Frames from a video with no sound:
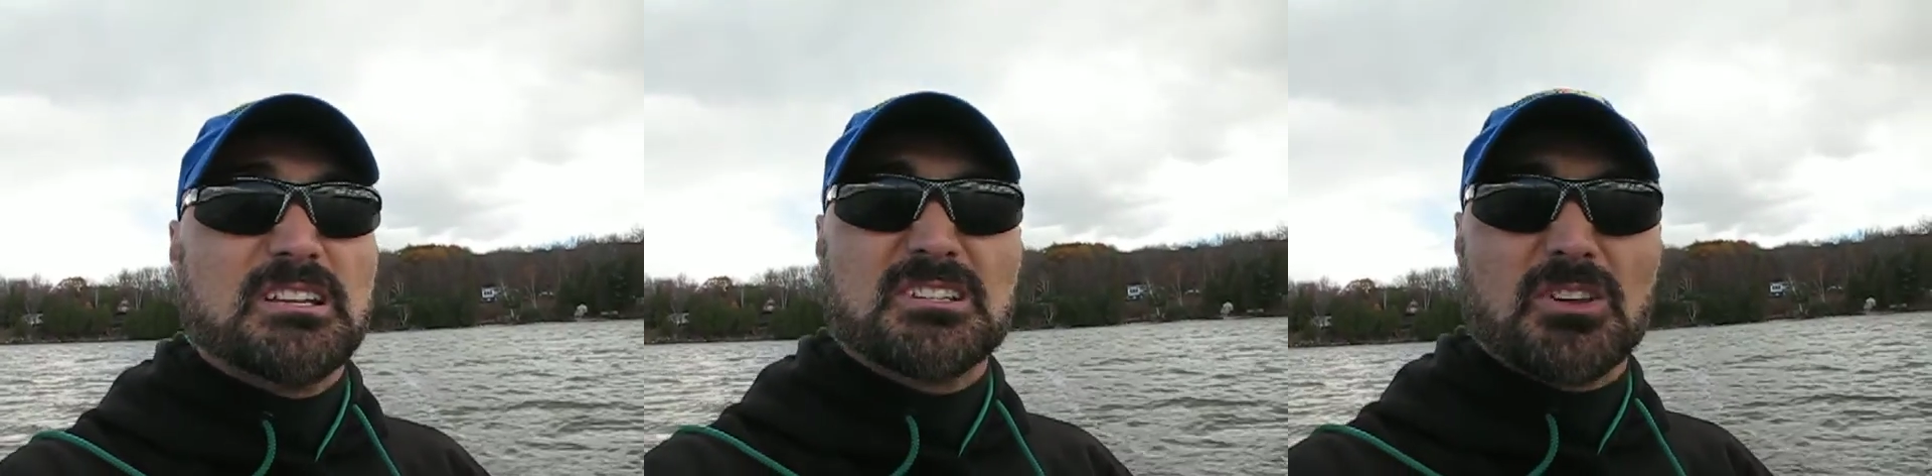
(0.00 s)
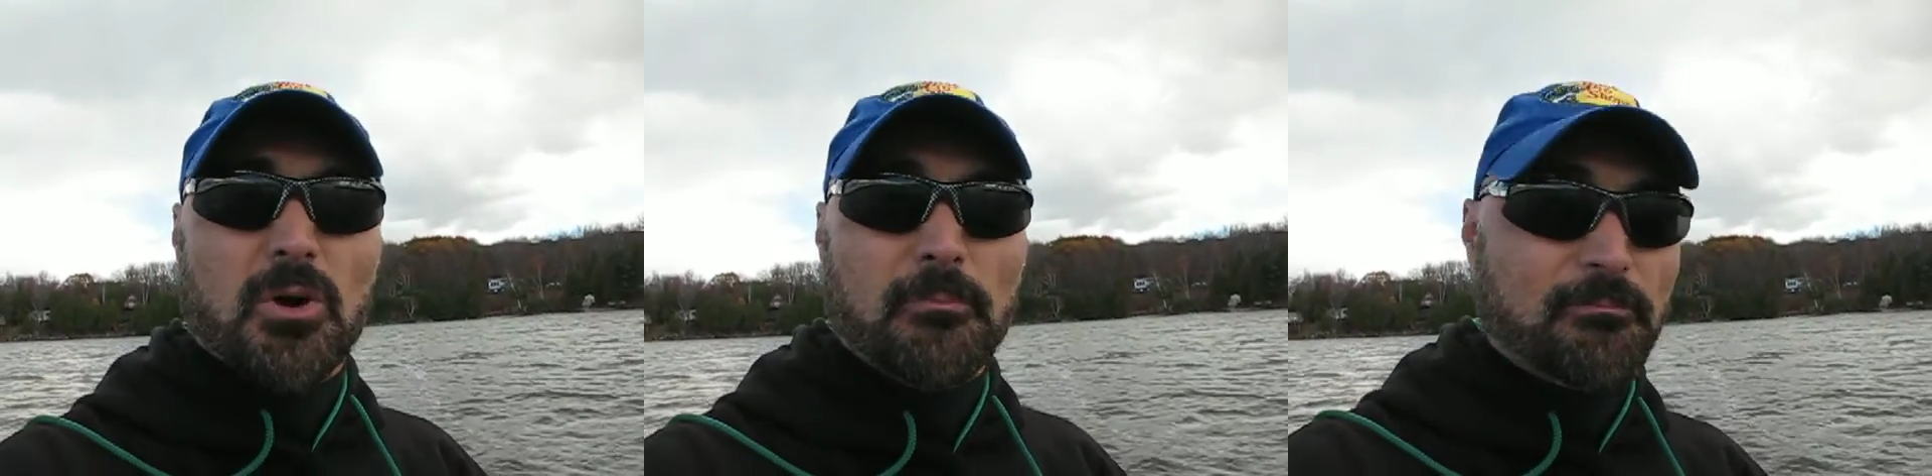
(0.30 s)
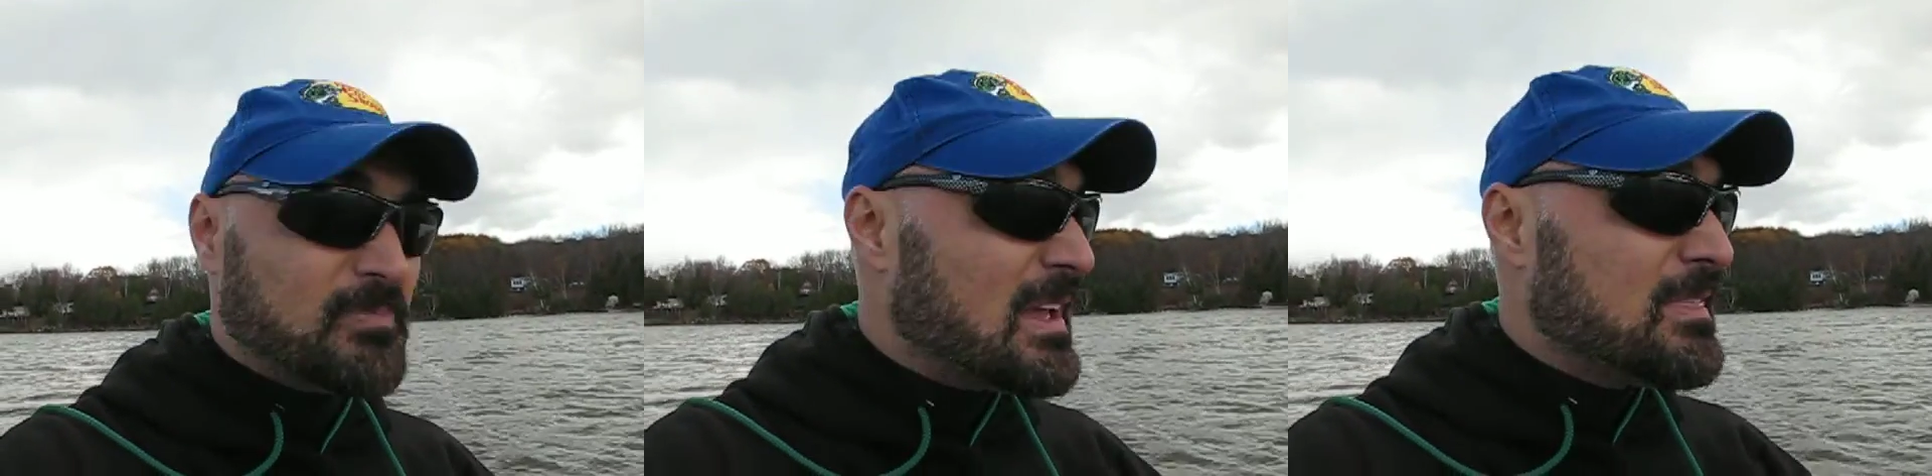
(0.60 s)
So
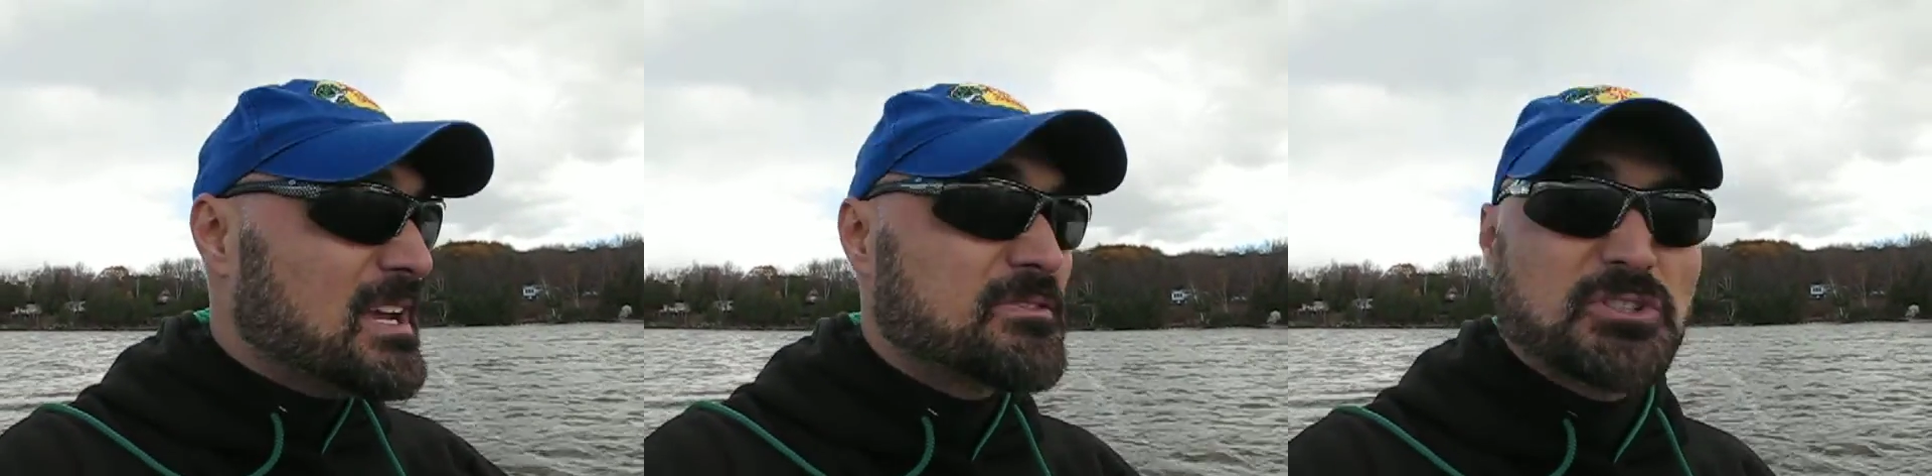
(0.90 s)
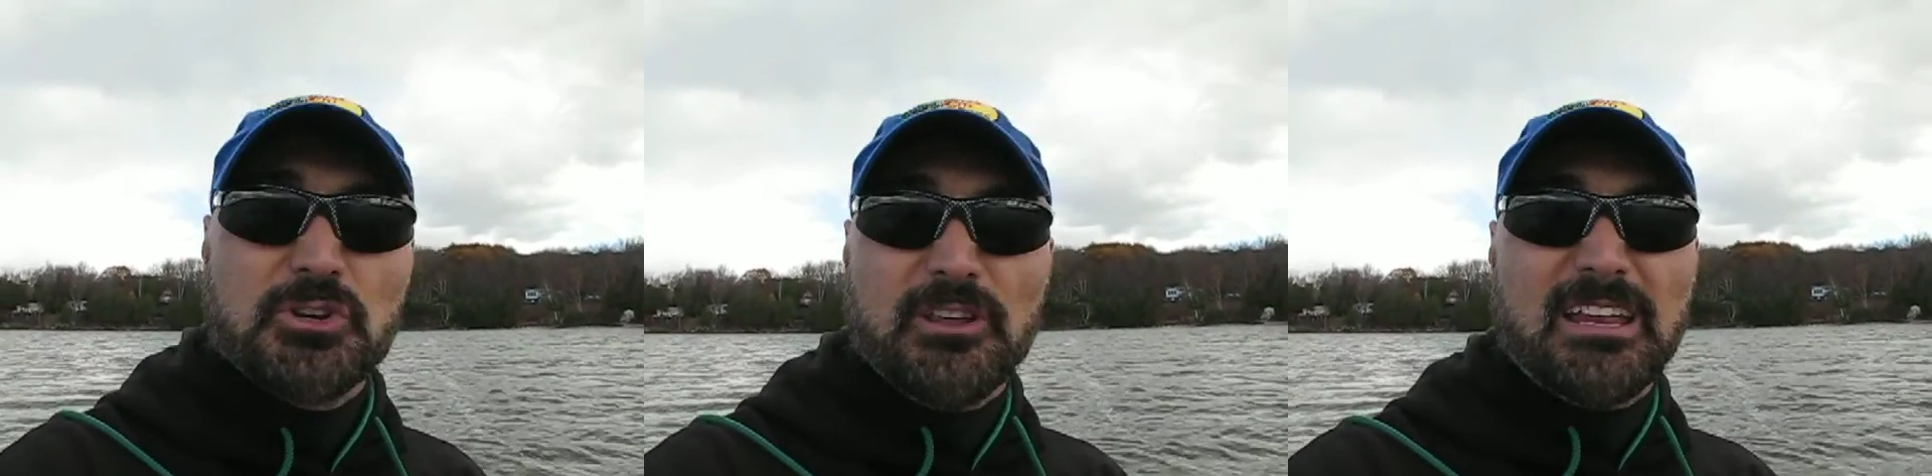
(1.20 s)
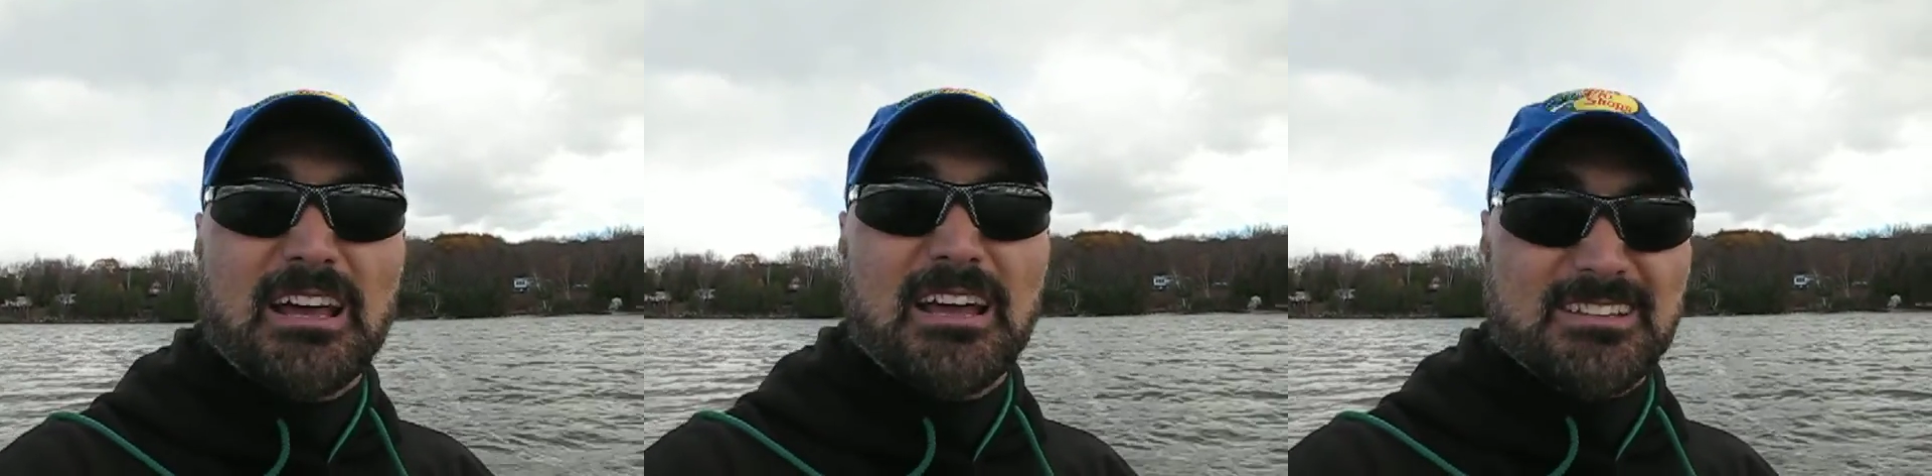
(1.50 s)
thanks for tuning in,
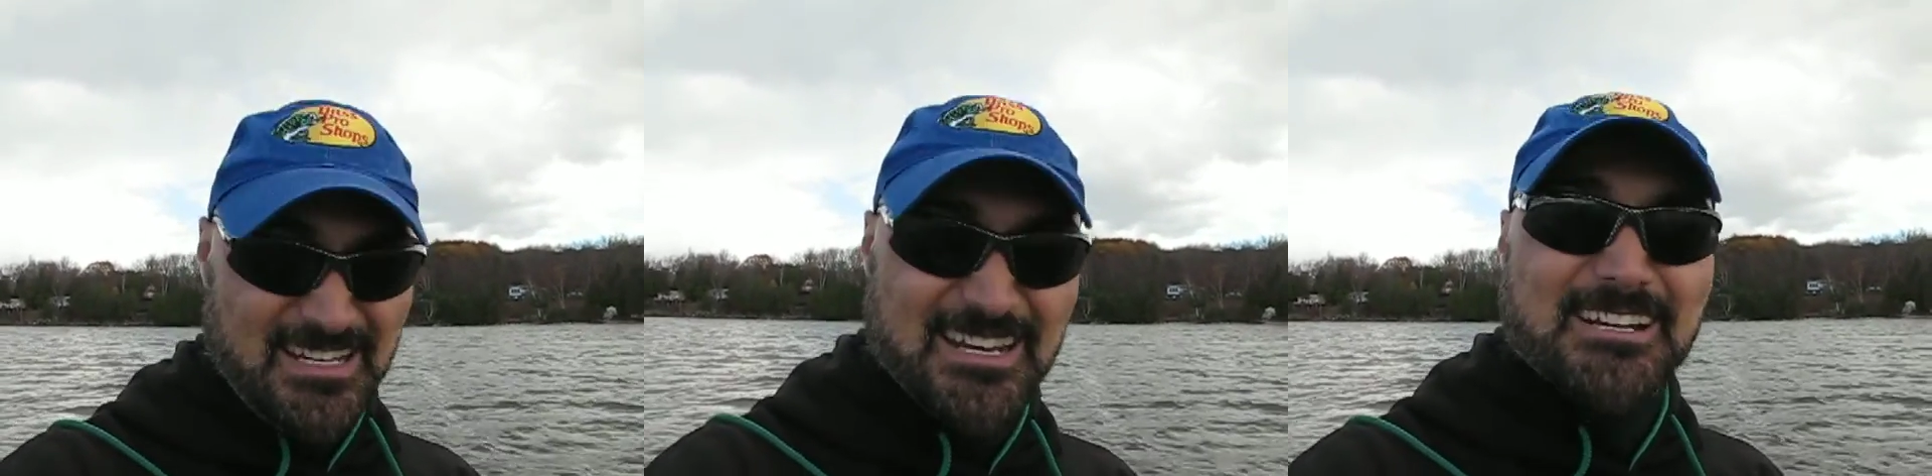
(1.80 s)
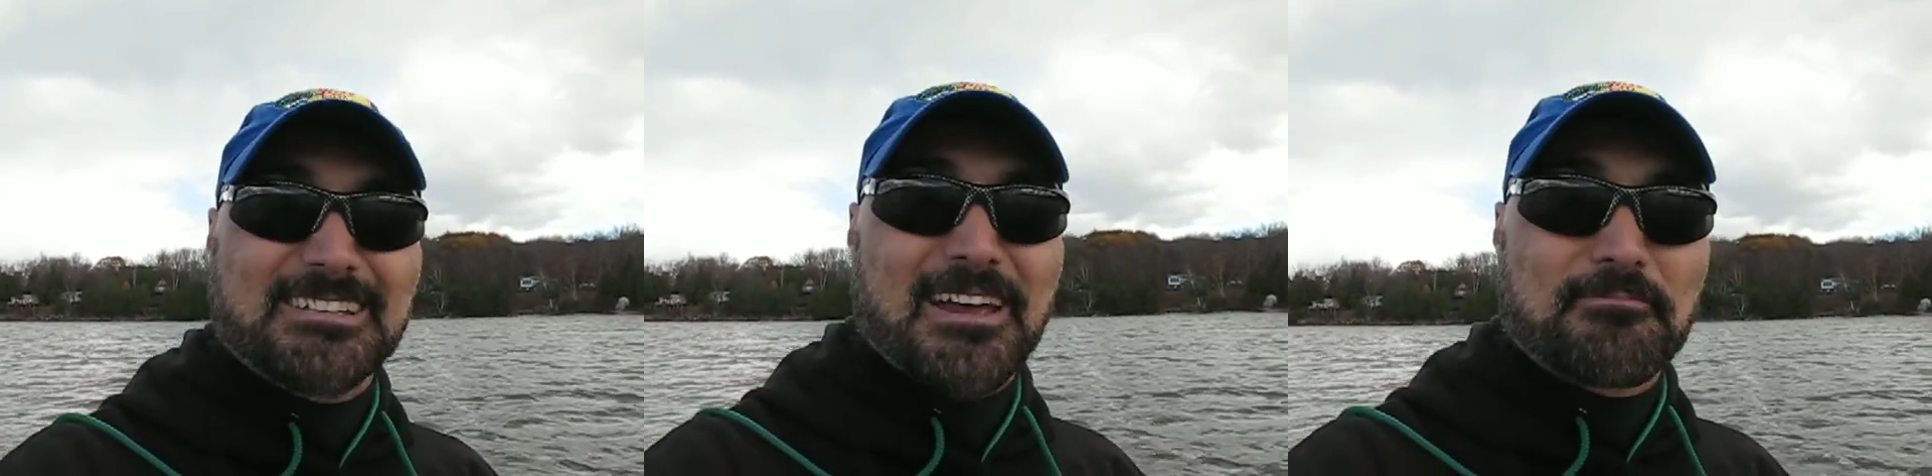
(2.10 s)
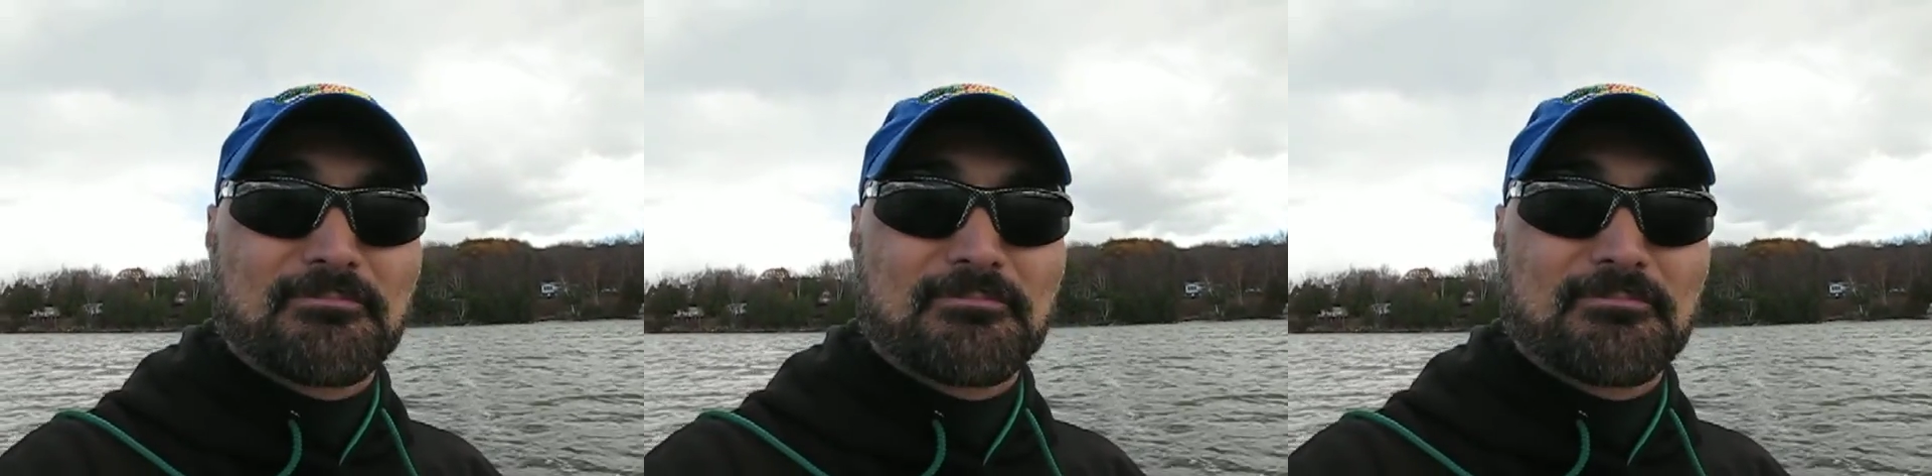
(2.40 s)
guys. See you next time.